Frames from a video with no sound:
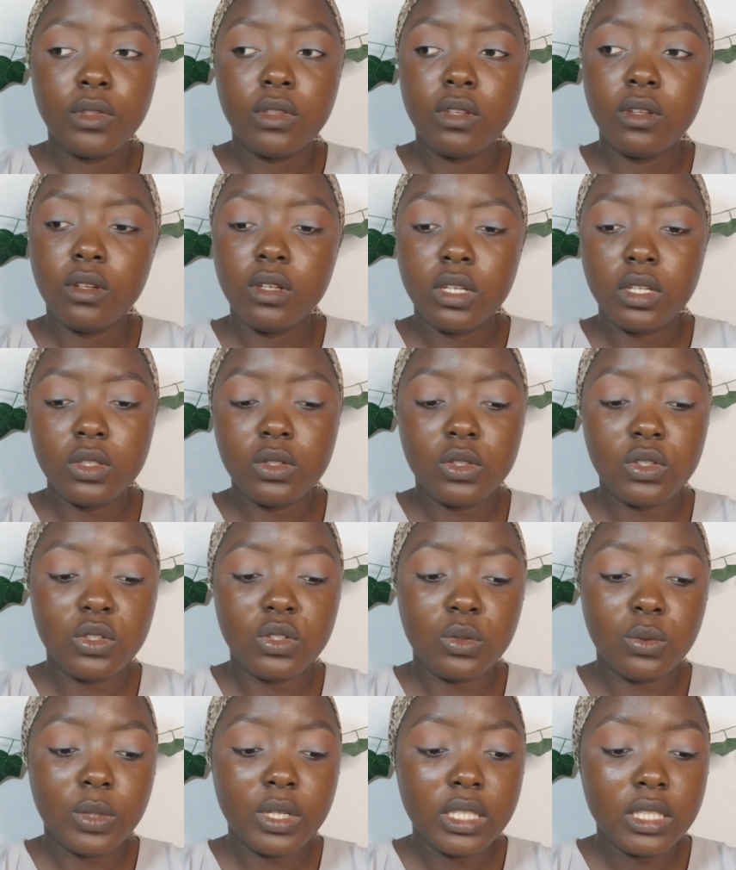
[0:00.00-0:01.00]
Okay, so
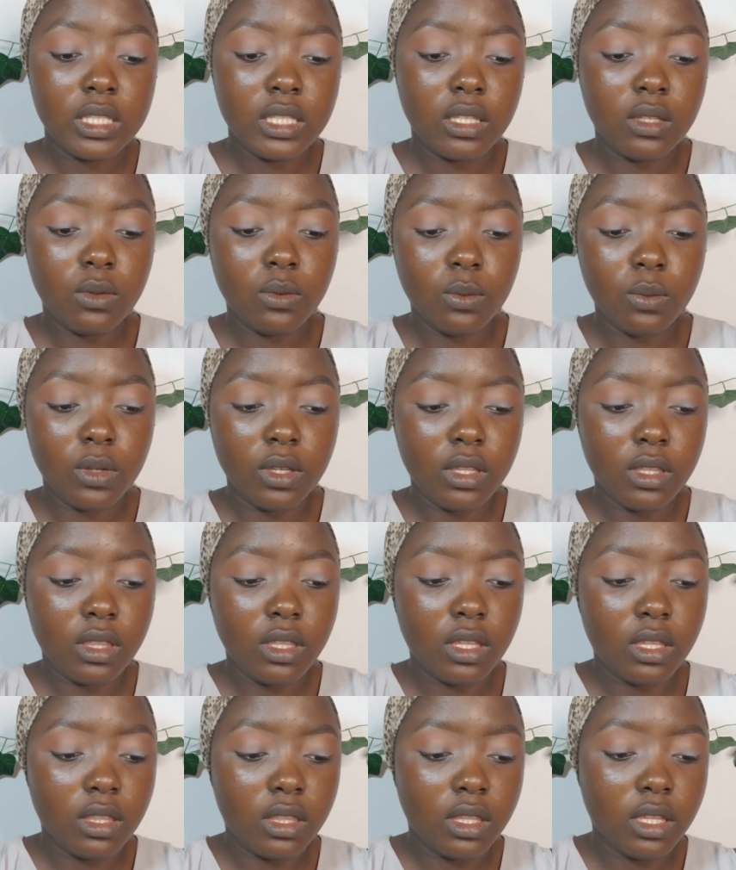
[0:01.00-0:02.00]
she went in with,
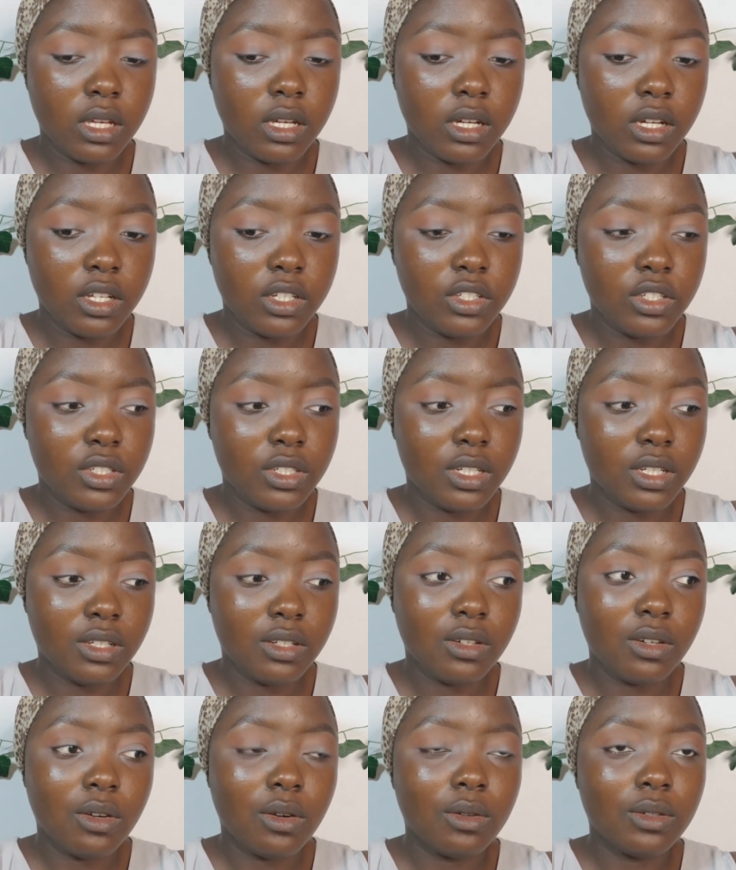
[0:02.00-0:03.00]
if that shade
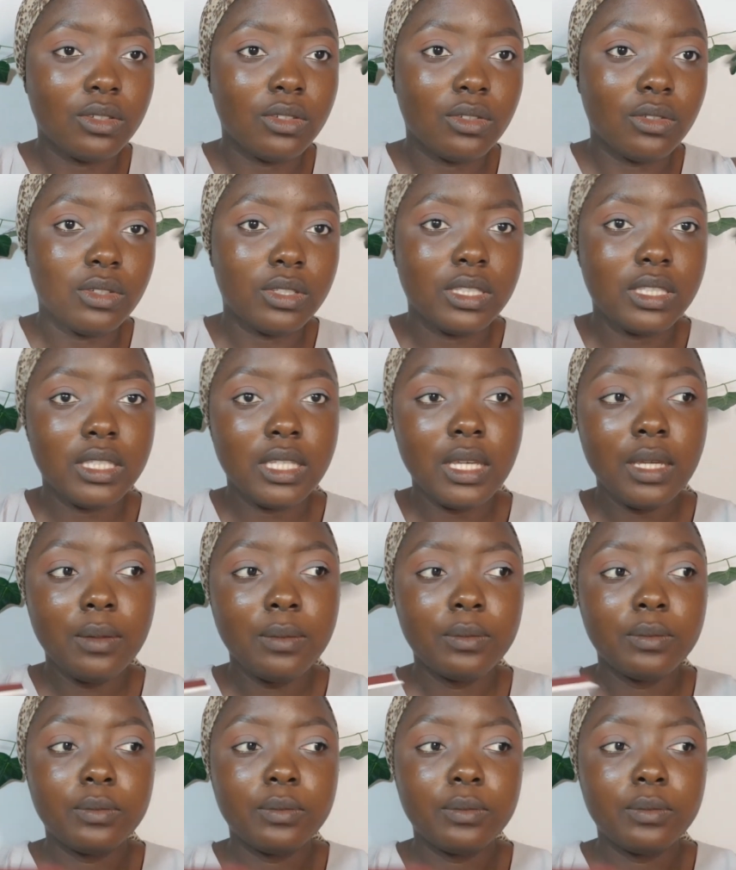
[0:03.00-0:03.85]
is called Naughty.